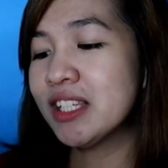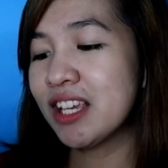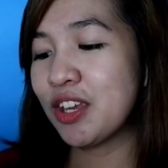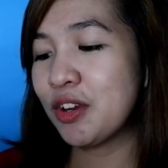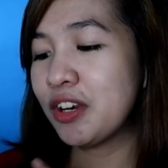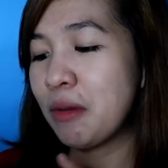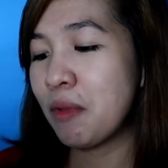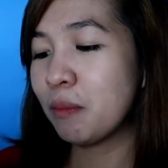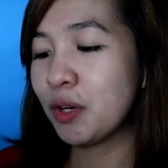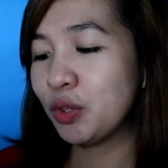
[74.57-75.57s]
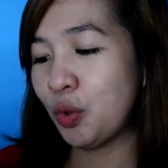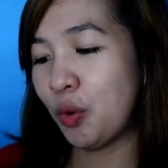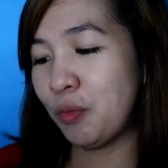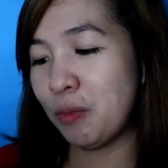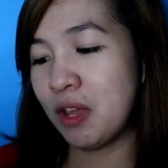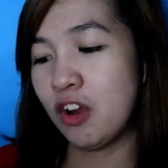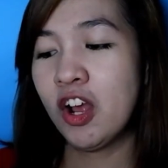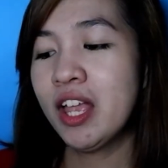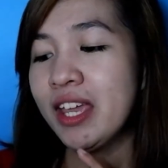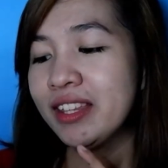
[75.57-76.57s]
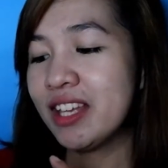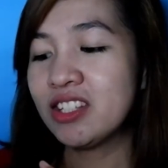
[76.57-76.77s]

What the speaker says: or insecure, remember to whom you belong.